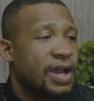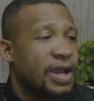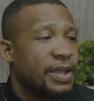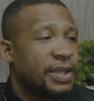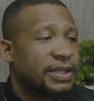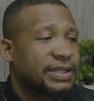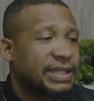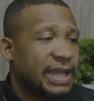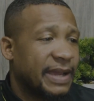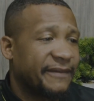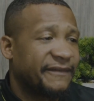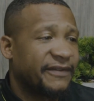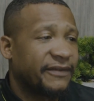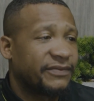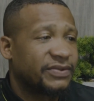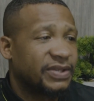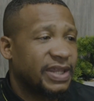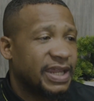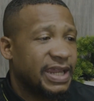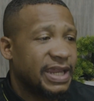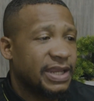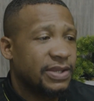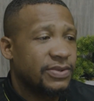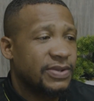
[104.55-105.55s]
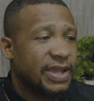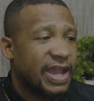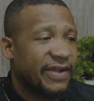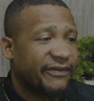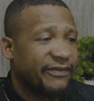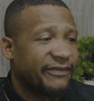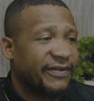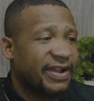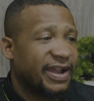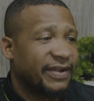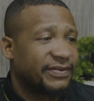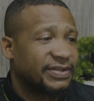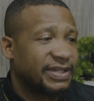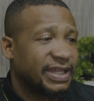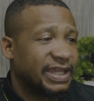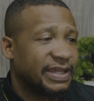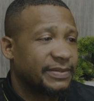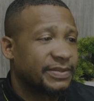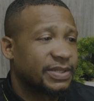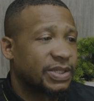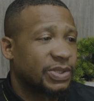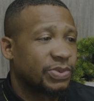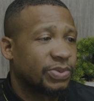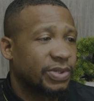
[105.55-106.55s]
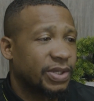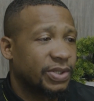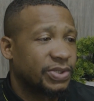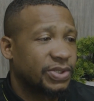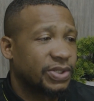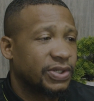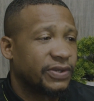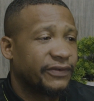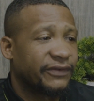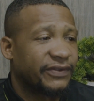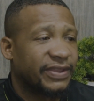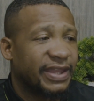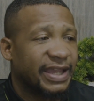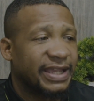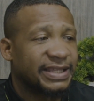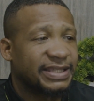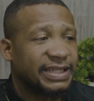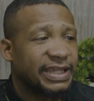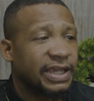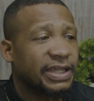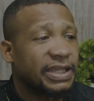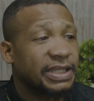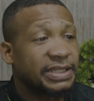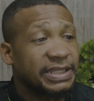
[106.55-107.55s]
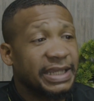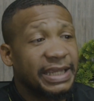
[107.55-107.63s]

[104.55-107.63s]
The top 15, you have 5 teams as well, too, for the SEC.